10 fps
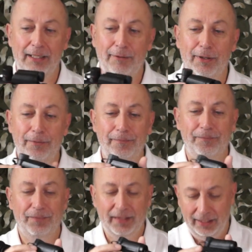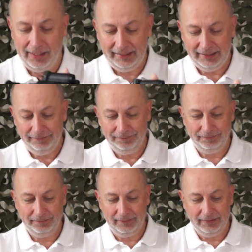Well, guys,
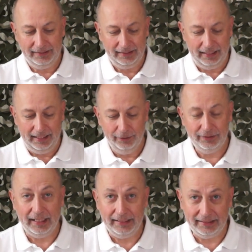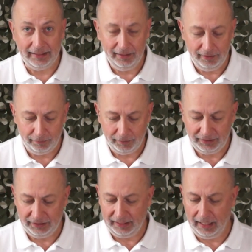a little taster of
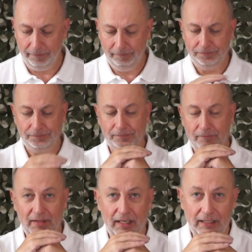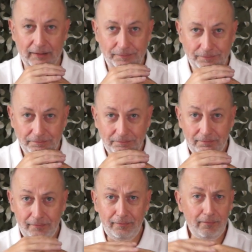what's to come.
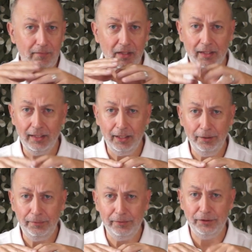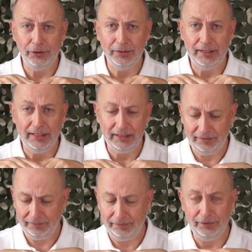I hope you've enjoyed these
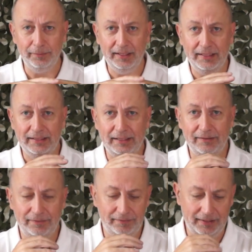few minutes of